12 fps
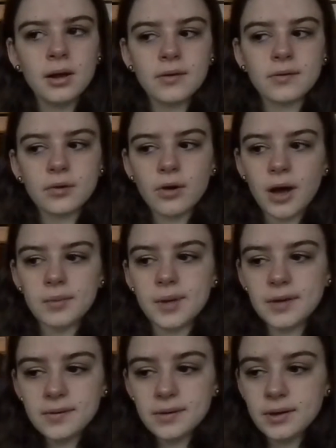So I
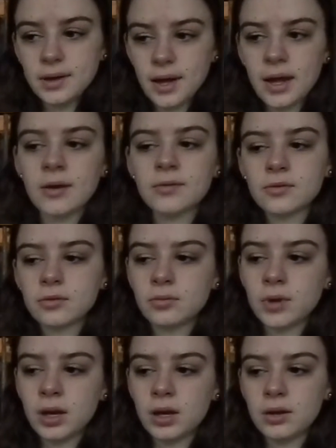basically have to
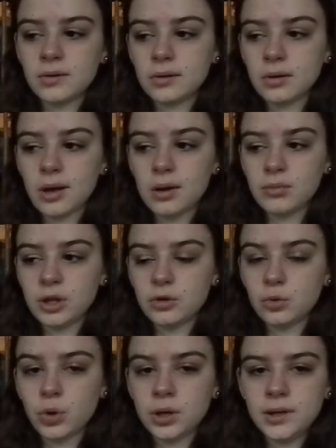wait until I'm,
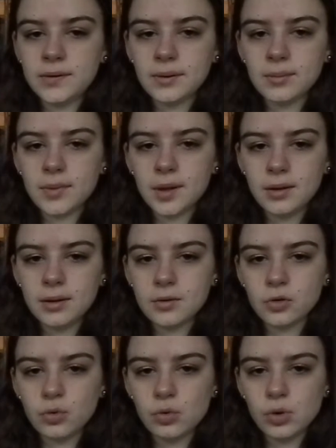like, 20-something
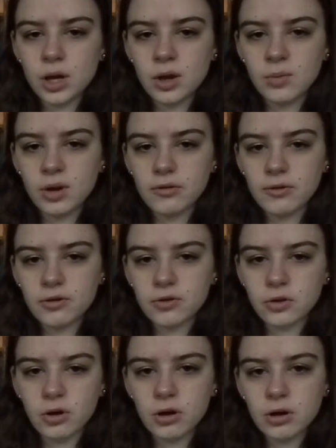to get my
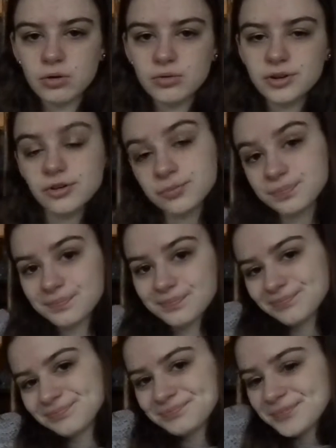first dog, which,
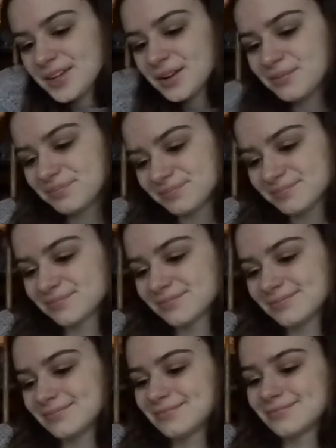you know,
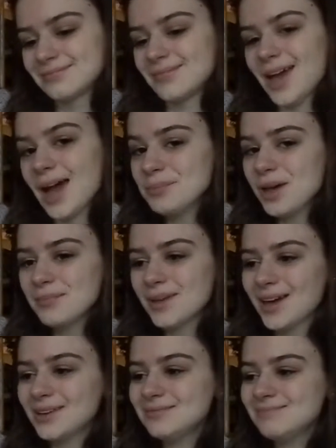I'm not
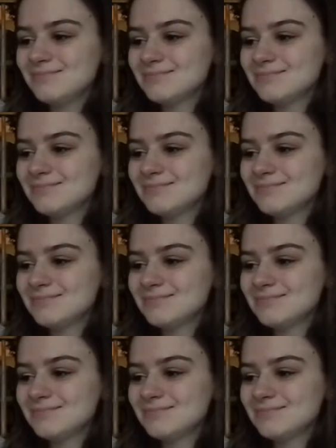mad.